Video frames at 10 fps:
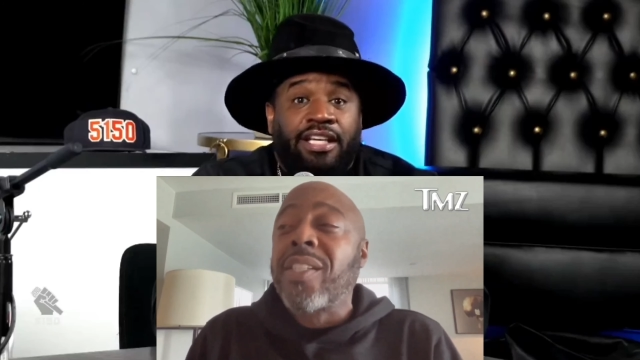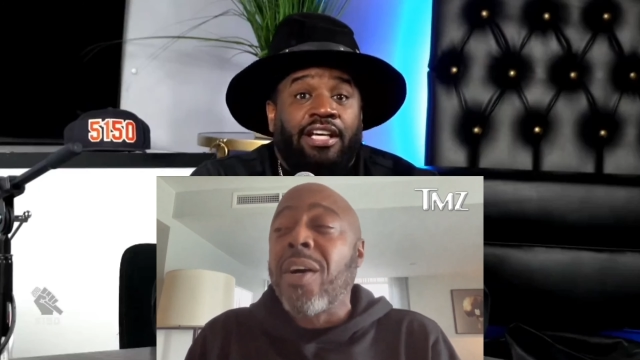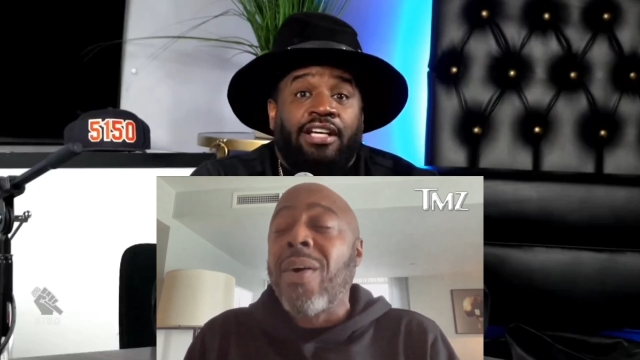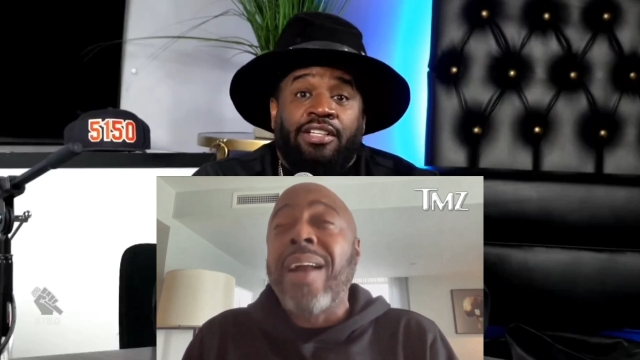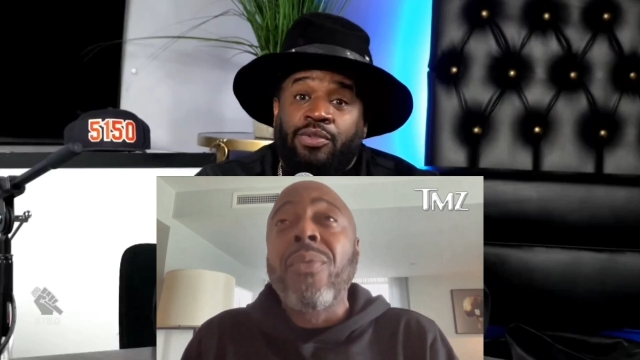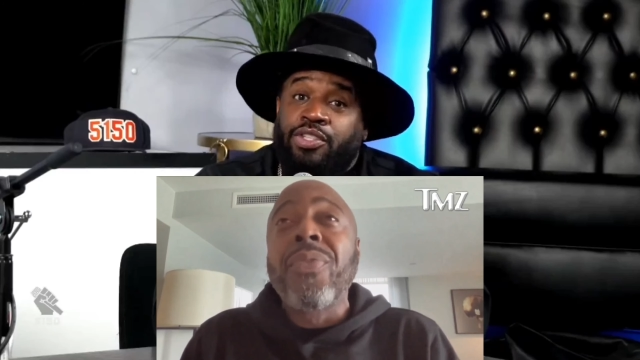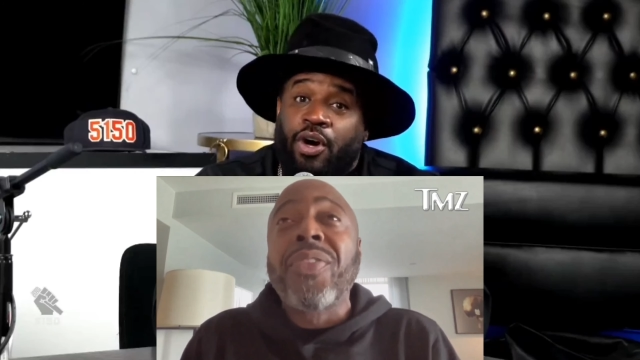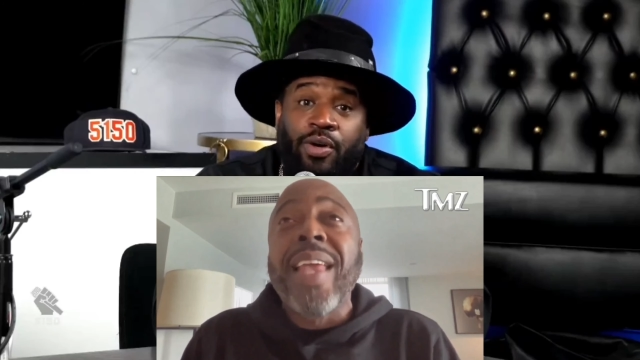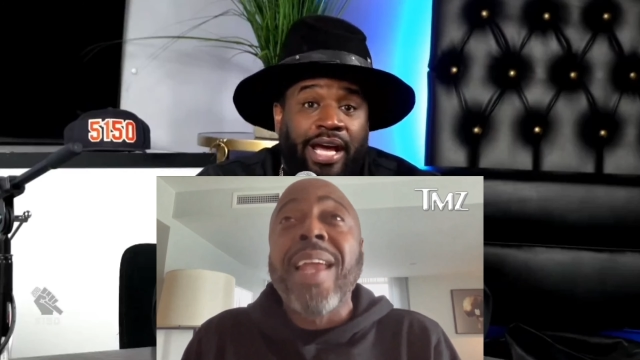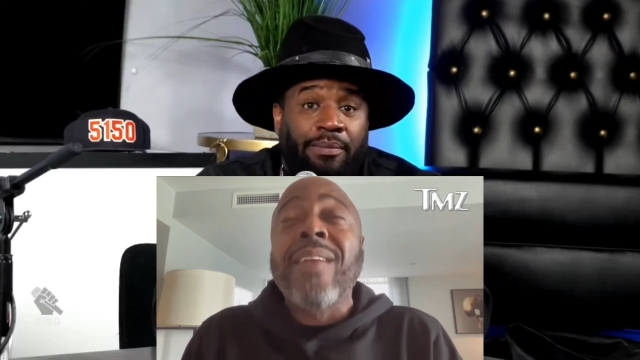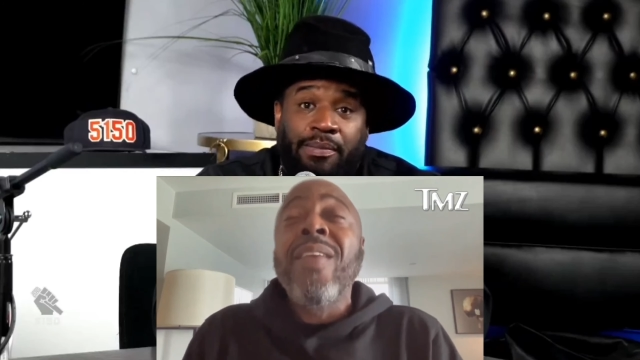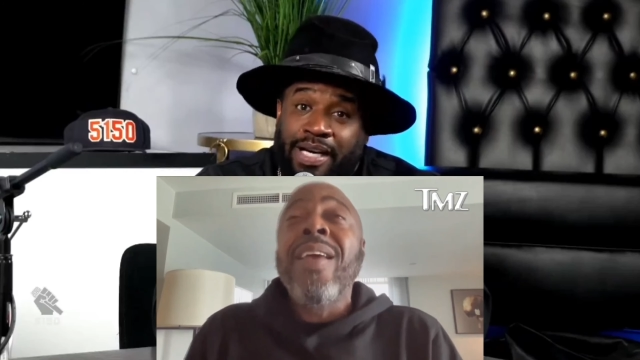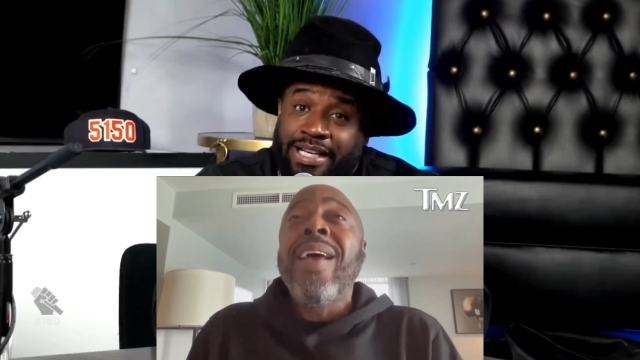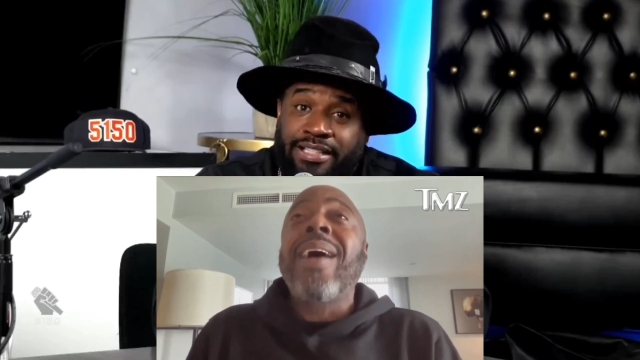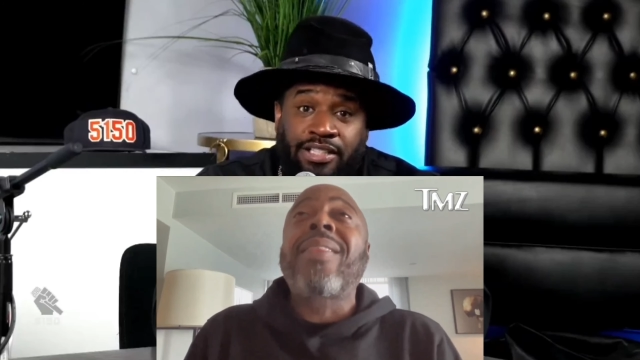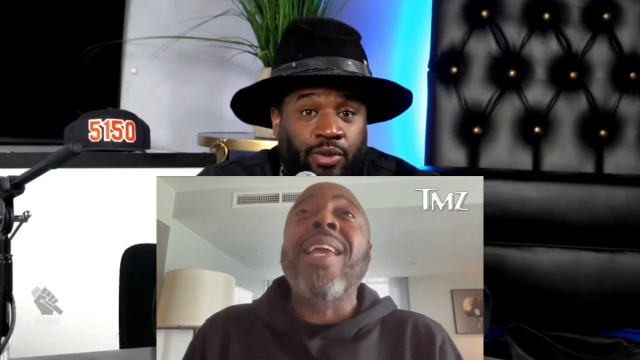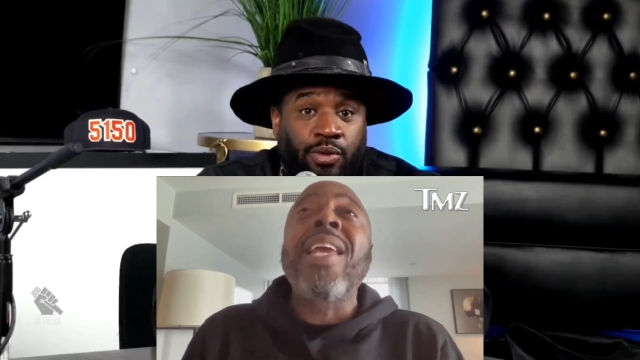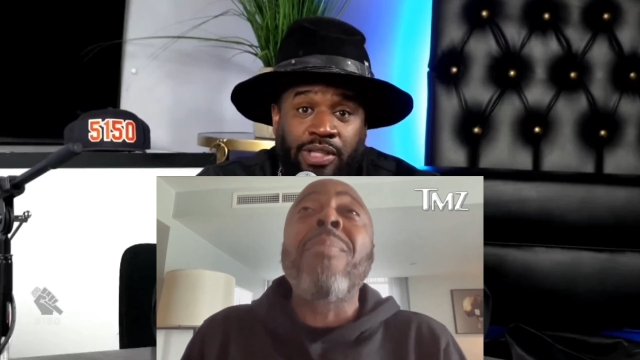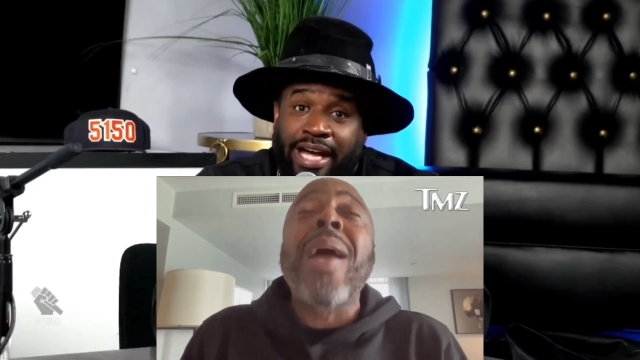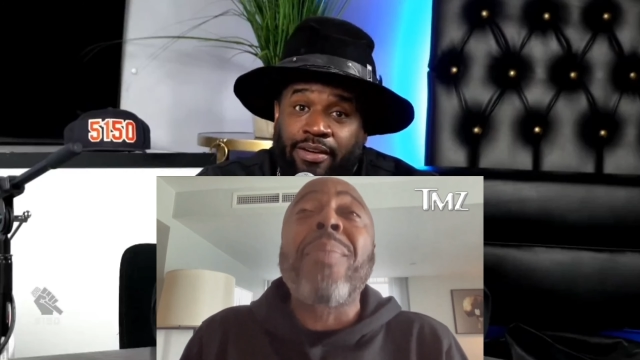are talented is
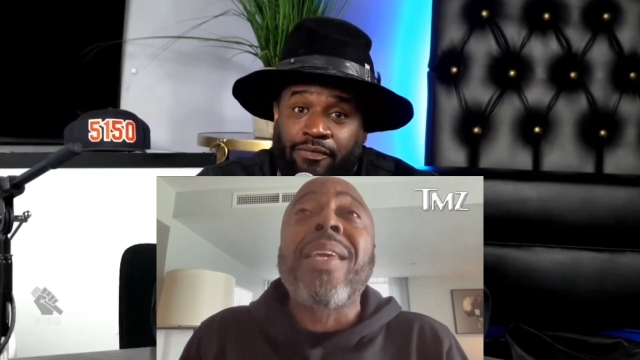being a little